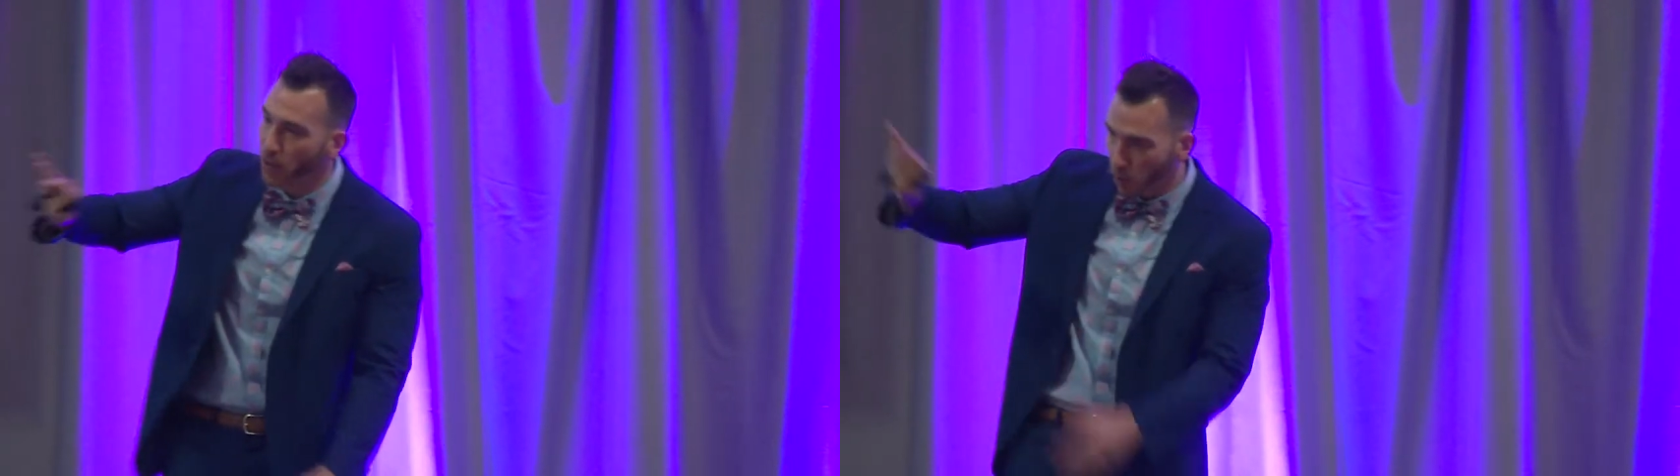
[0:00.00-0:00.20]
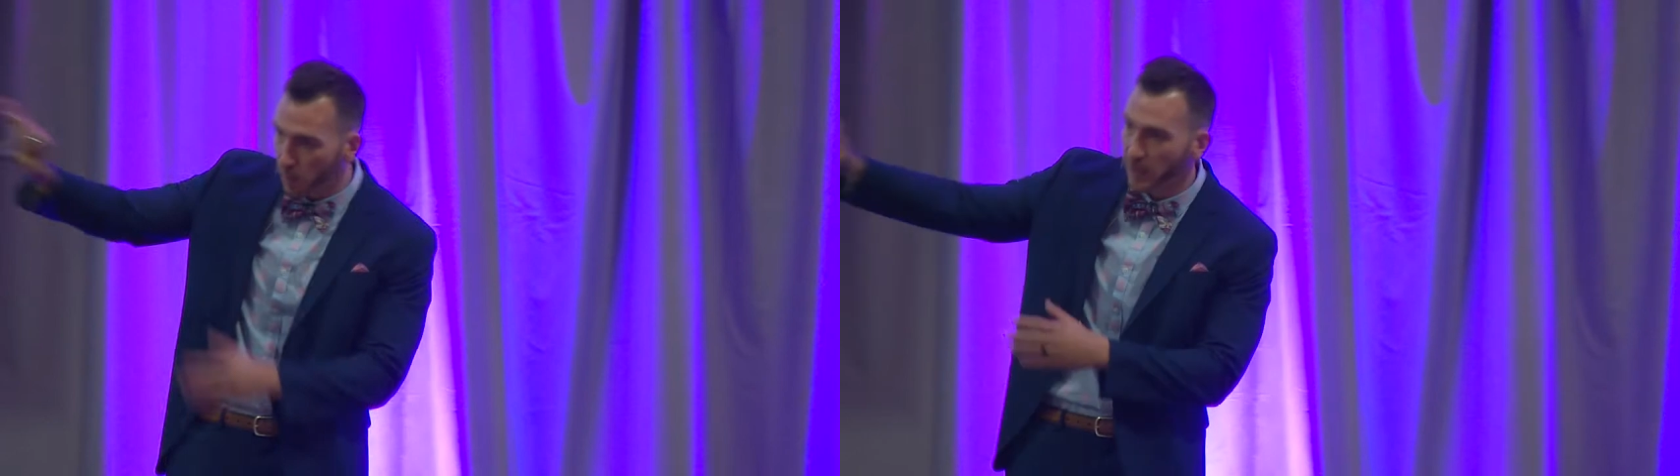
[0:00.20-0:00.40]
the
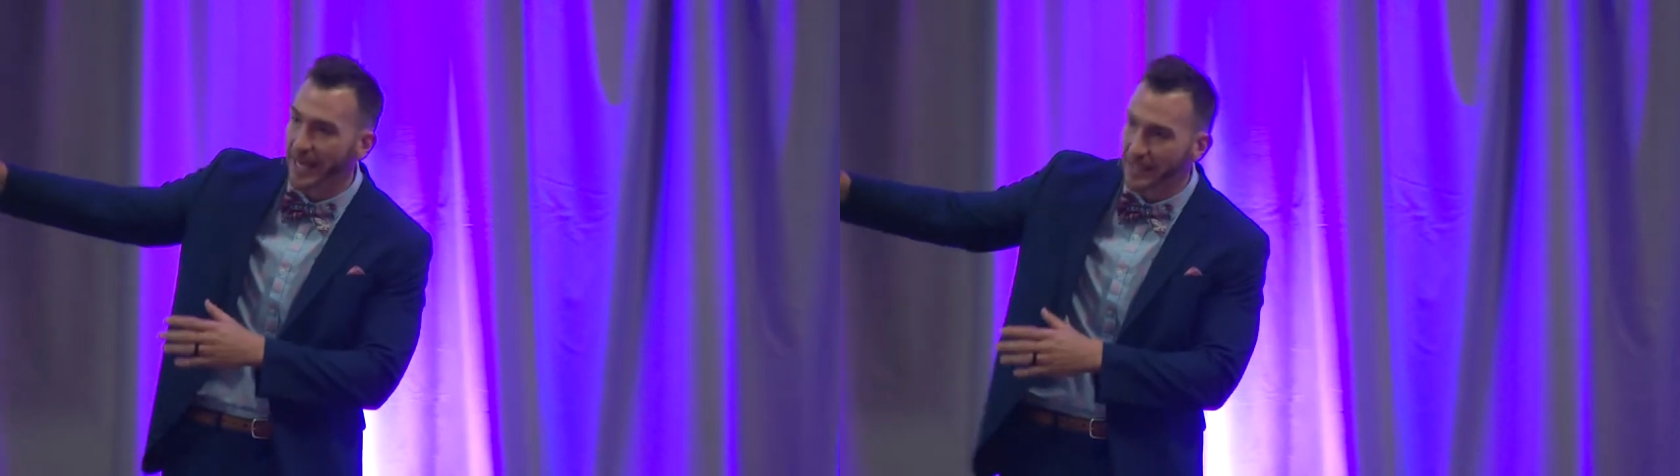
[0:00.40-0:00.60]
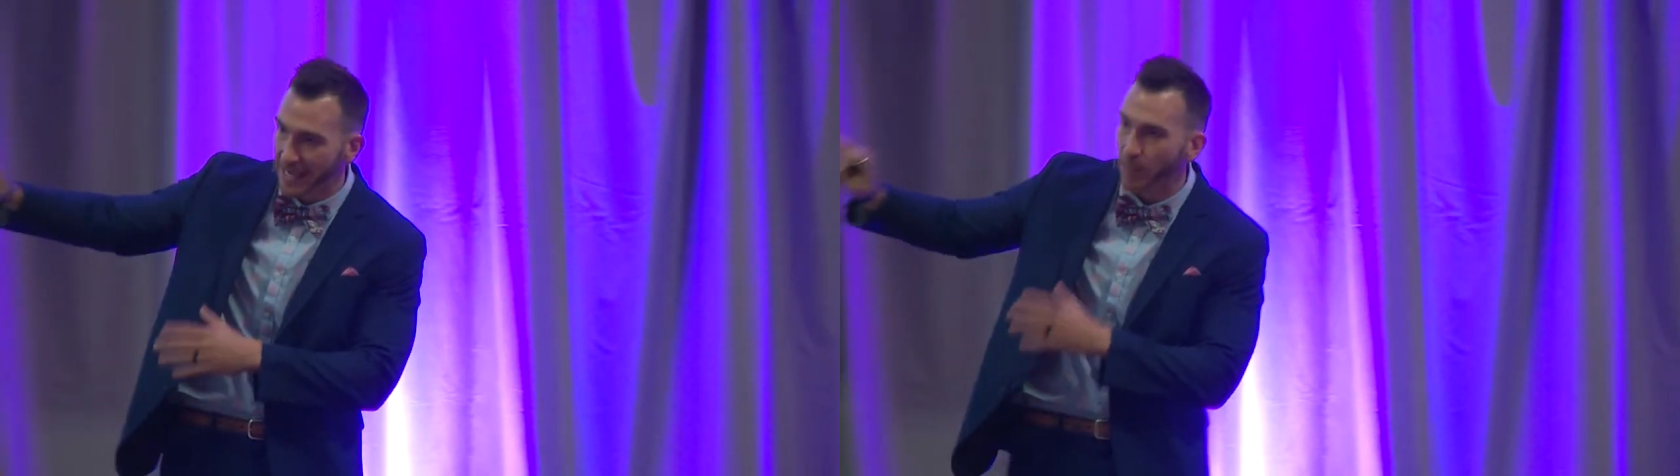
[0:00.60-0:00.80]
corporate
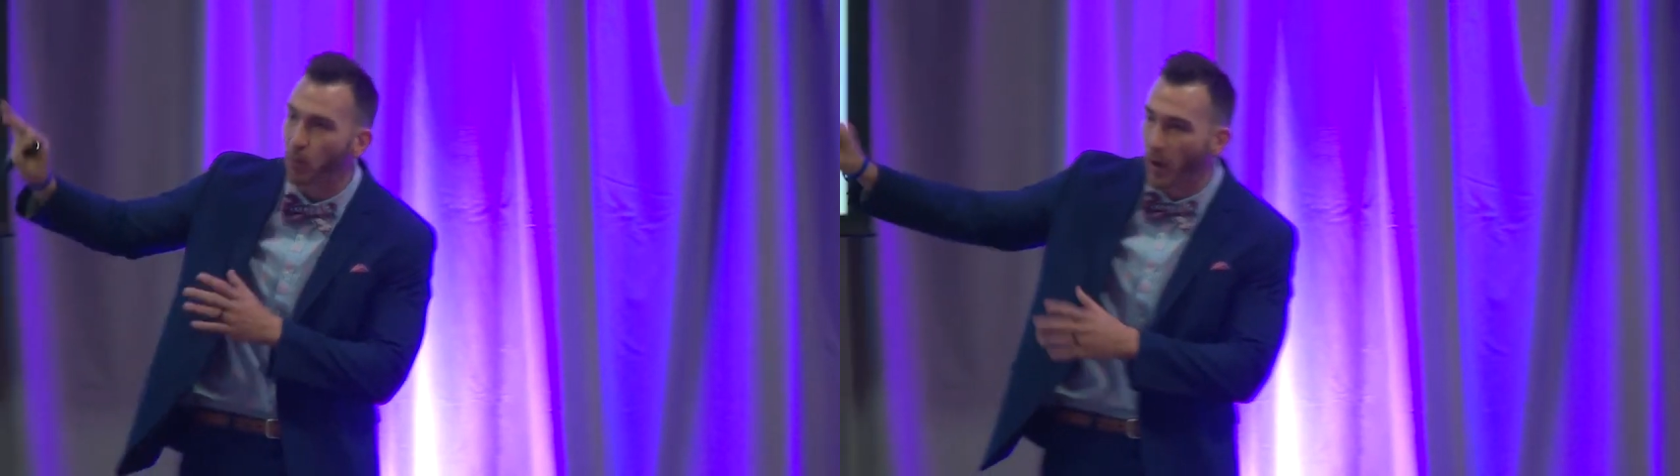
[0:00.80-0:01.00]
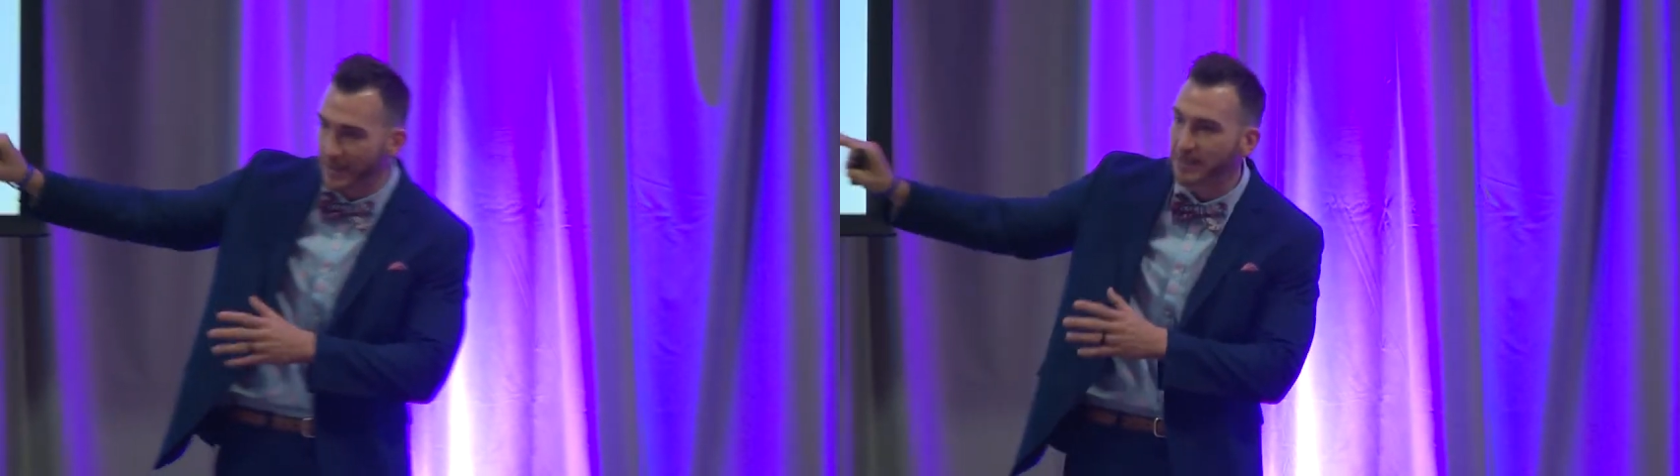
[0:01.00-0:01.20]
landscape
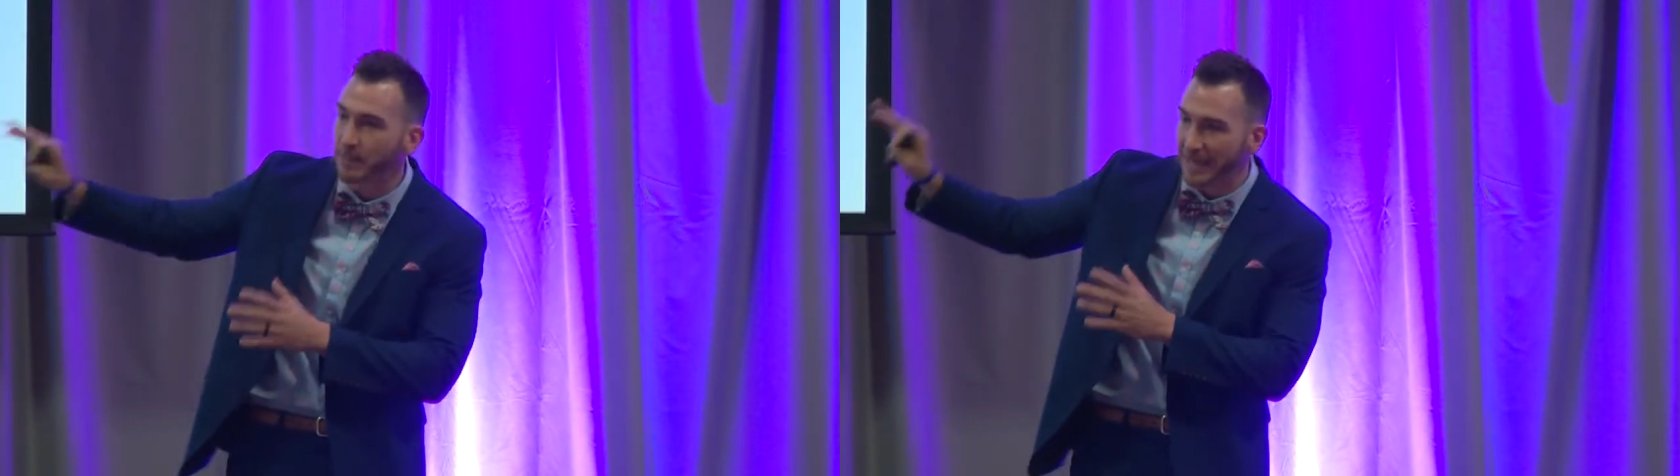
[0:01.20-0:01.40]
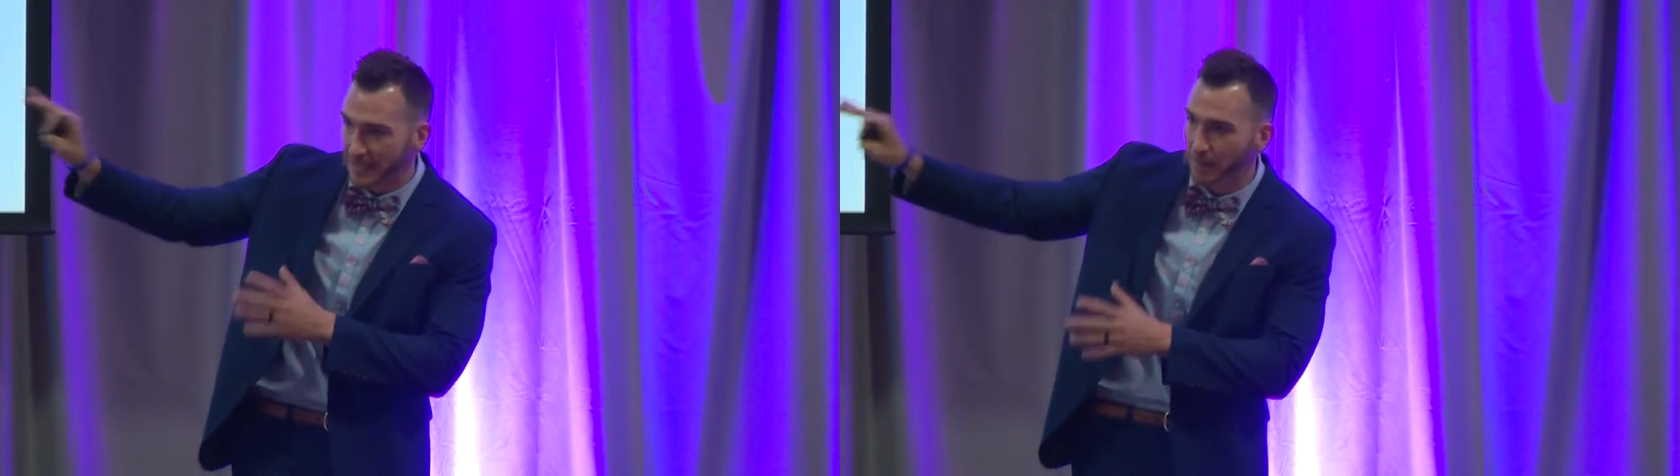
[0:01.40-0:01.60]
wants
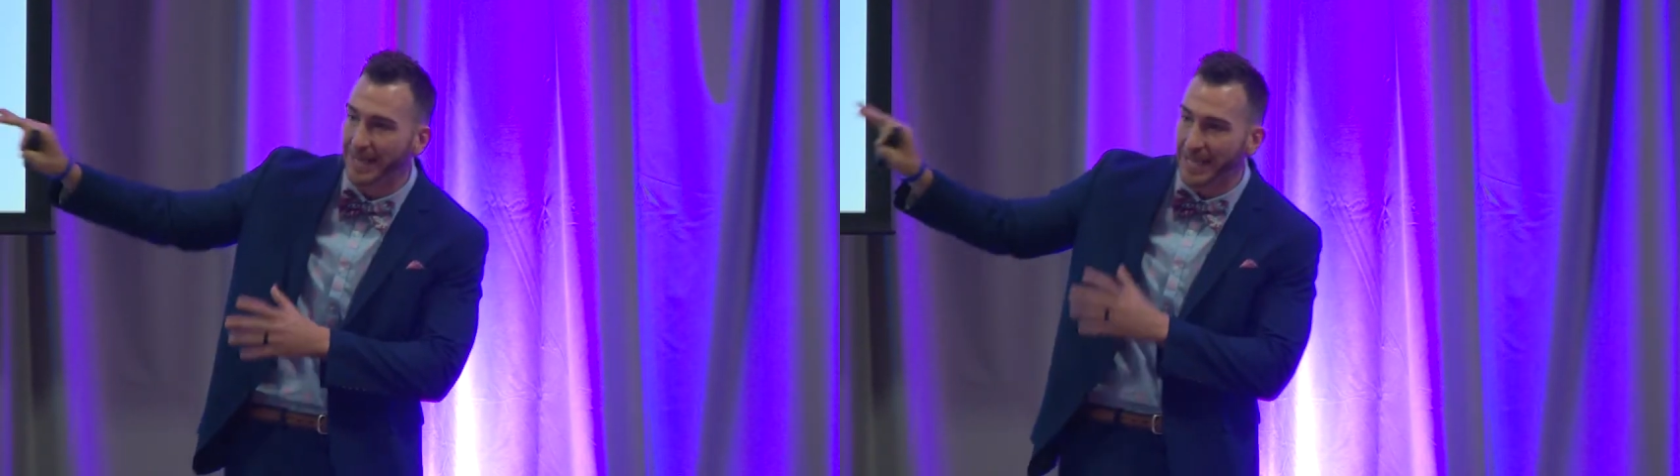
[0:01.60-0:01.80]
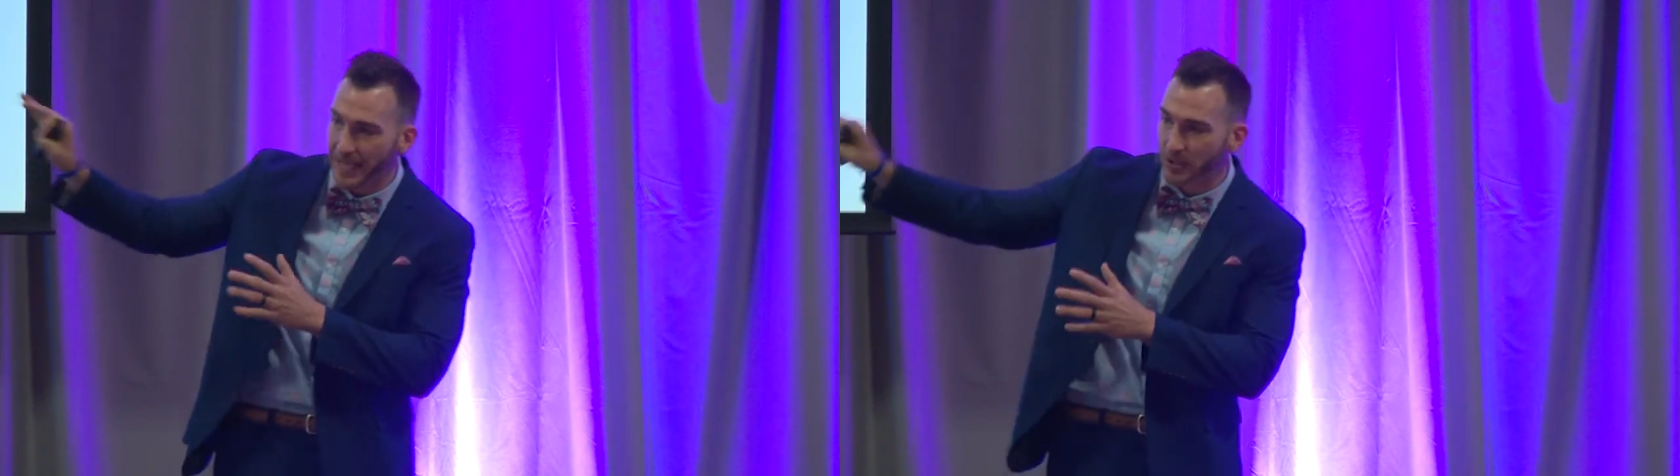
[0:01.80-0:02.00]
me to
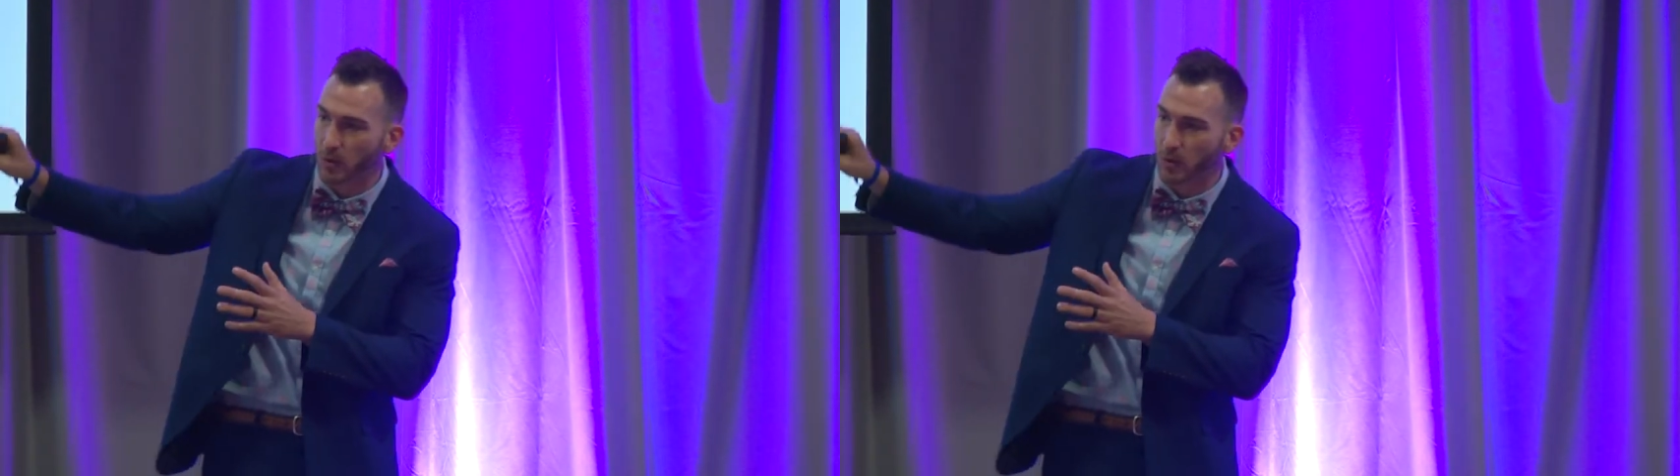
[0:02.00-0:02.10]
be is